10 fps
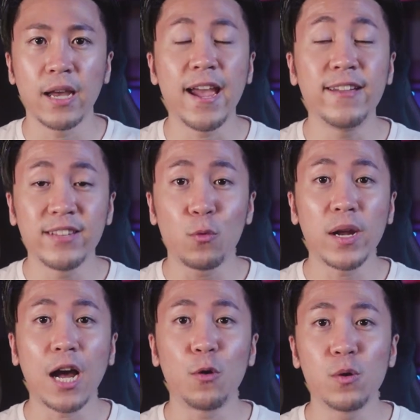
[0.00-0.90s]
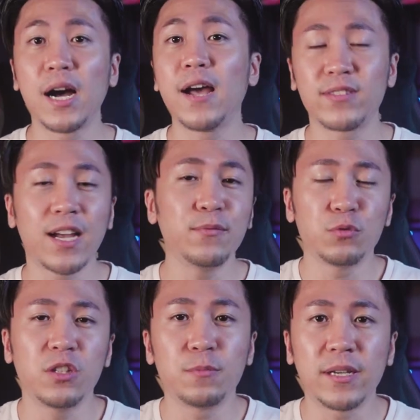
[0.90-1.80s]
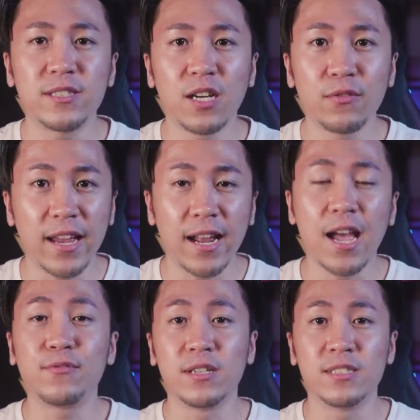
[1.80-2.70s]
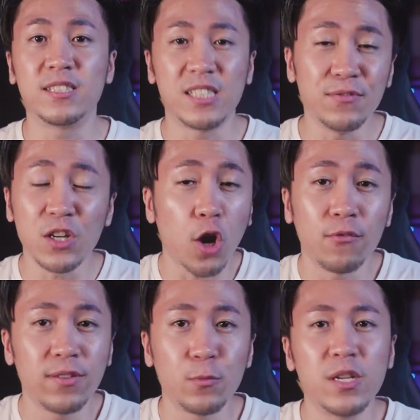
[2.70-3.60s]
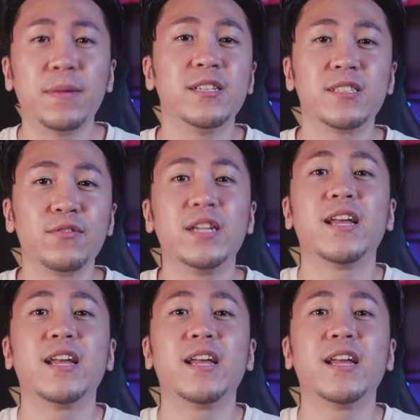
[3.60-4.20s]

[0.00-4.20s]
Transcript: And in that 1 hour, I have time to think to myself and I have a severe conflict within myself and